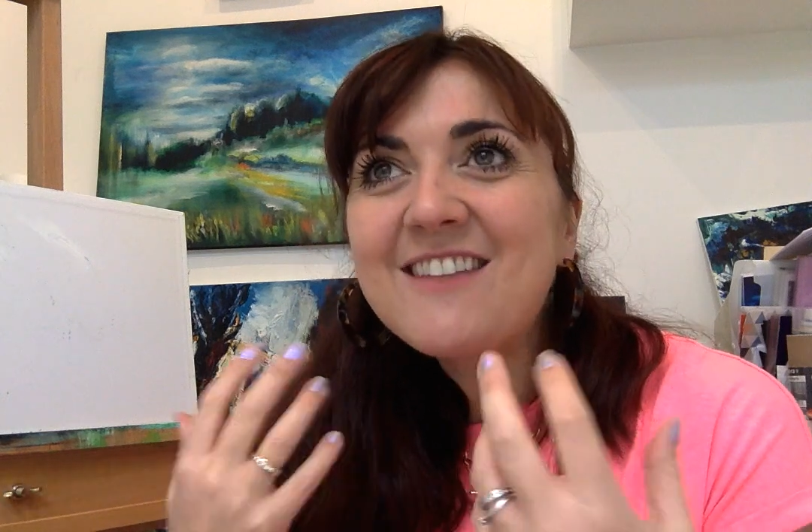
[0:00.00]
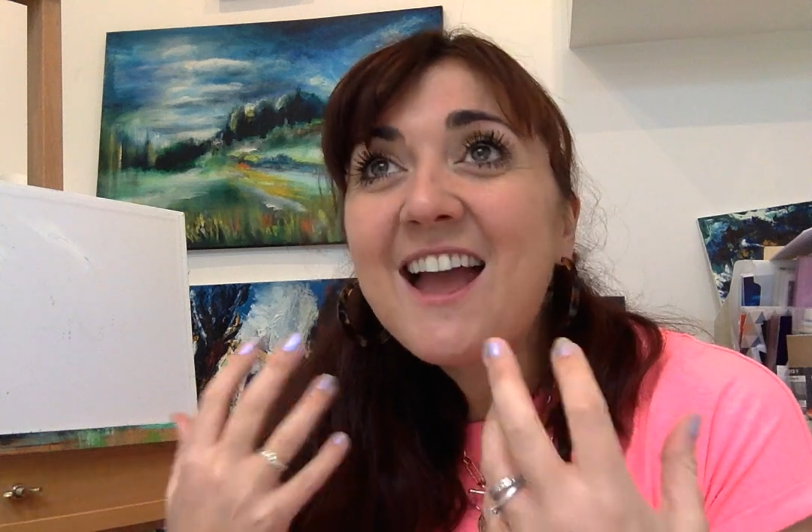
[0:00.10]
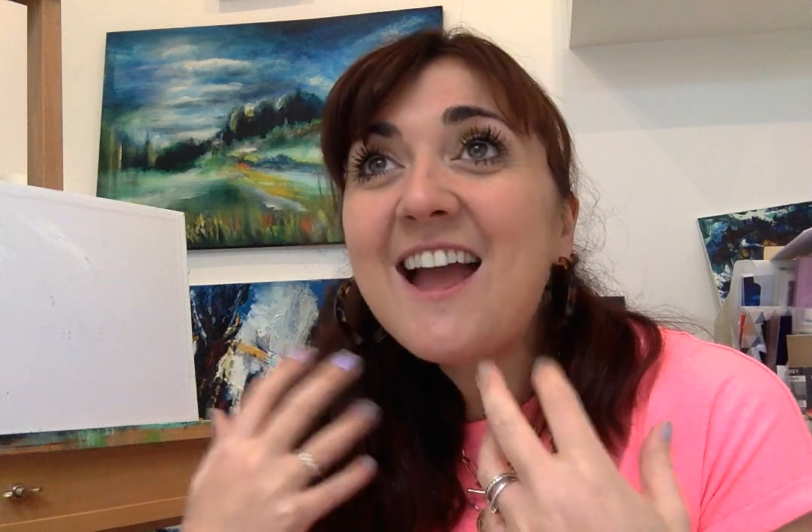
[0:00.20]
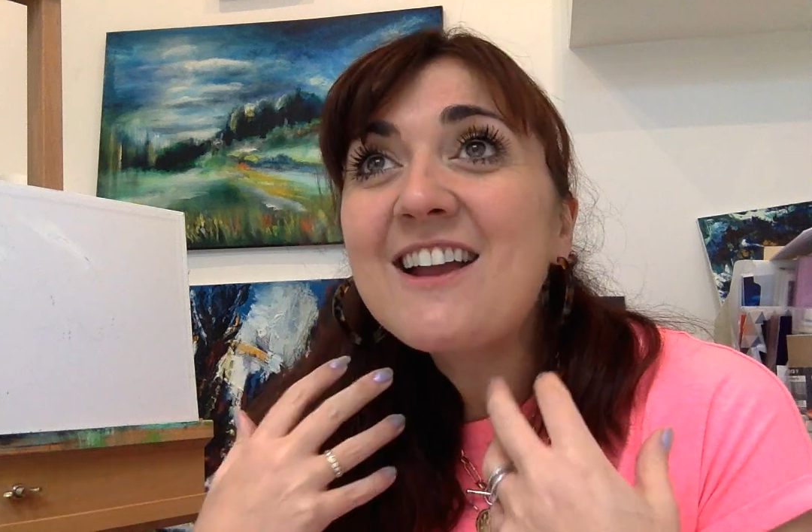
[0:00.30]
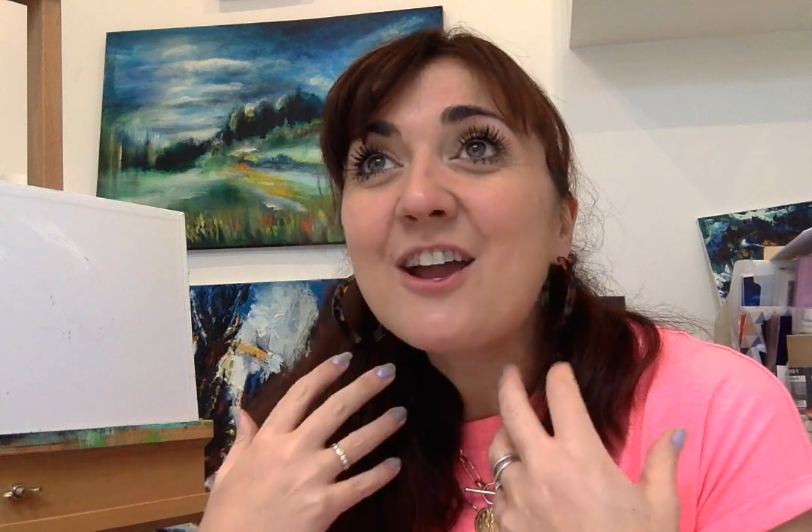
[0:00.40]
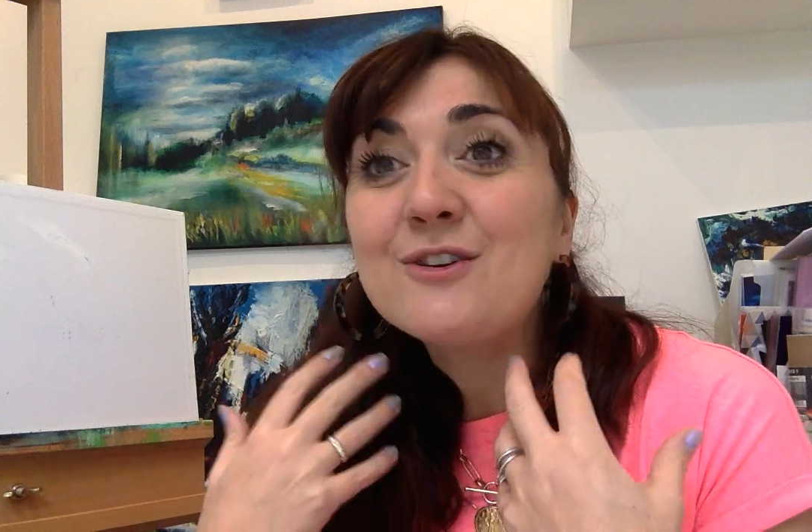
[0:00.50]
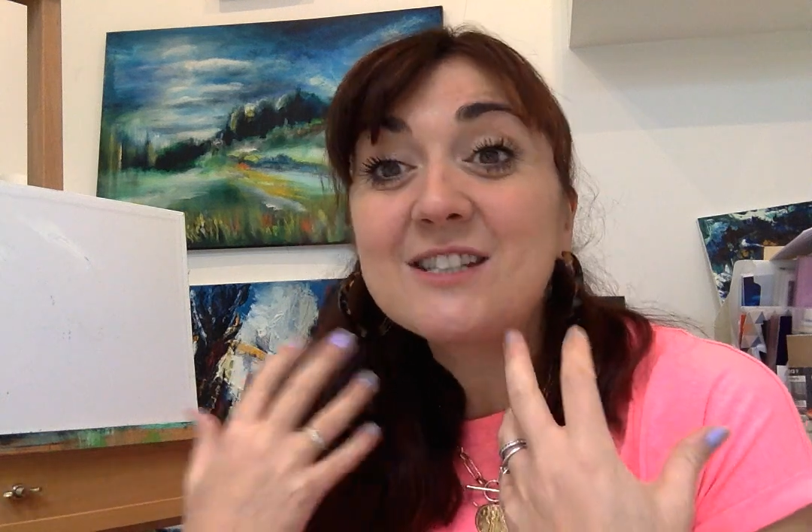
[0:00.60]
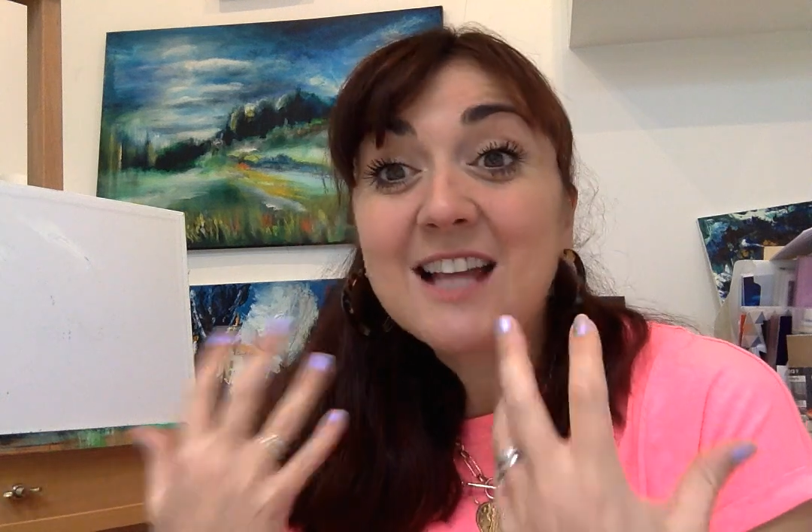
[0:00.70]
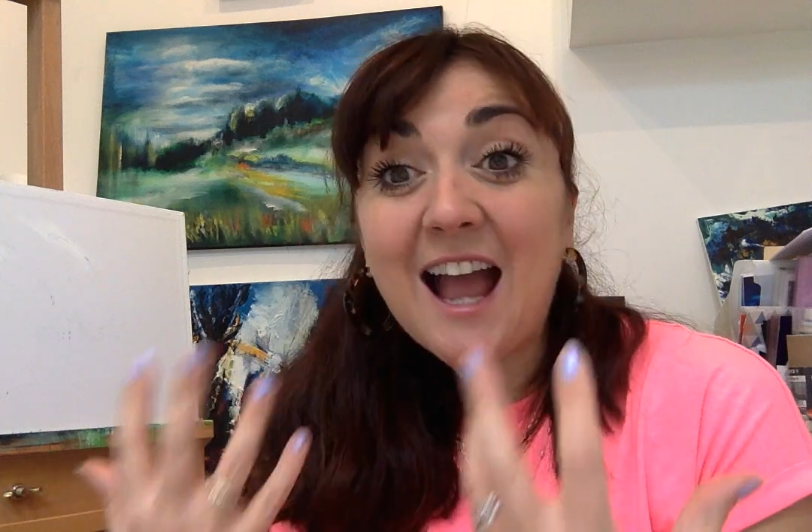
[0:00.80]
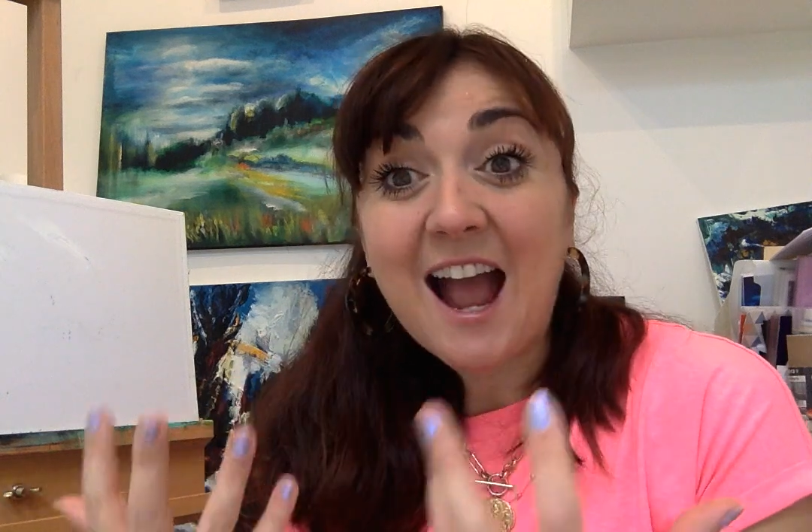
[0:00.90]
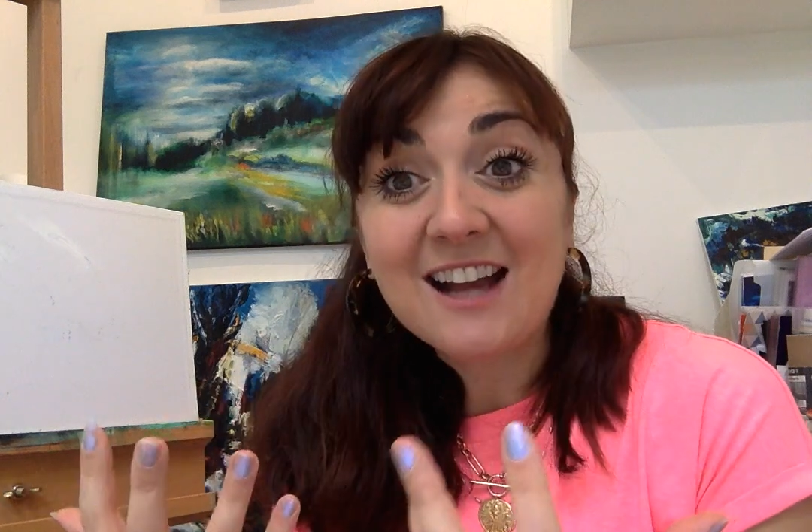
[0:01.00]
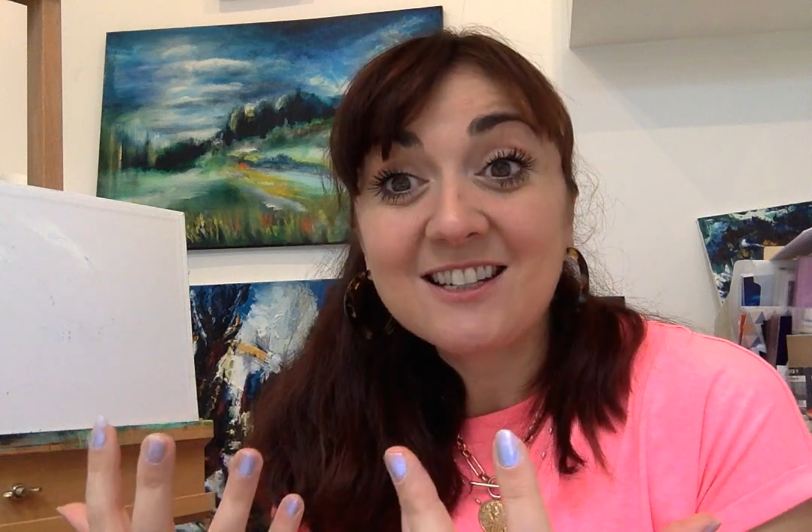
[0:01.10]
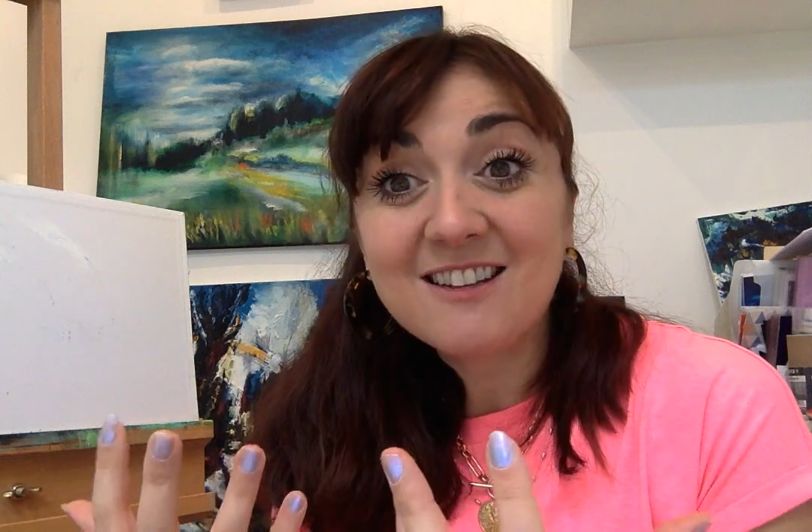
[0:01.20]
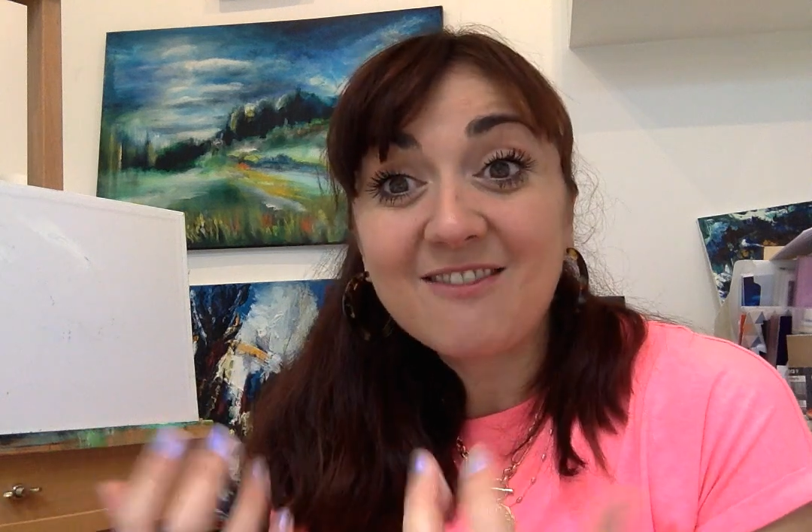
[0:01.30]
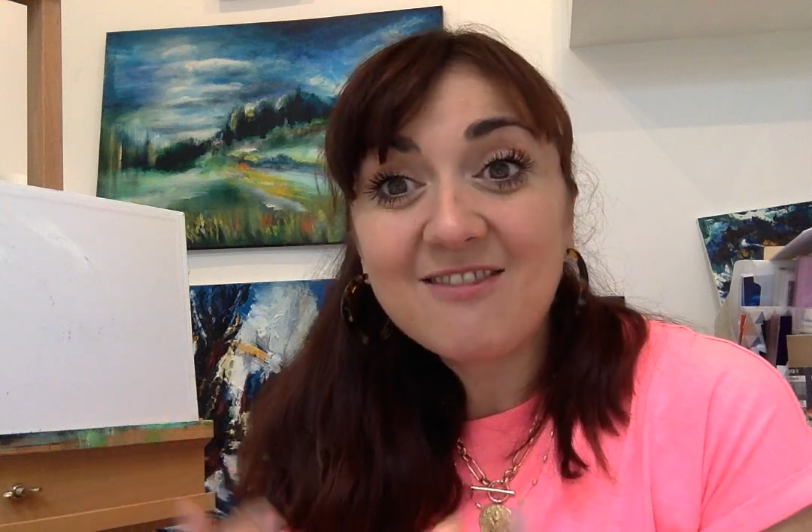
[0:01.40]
they're going to add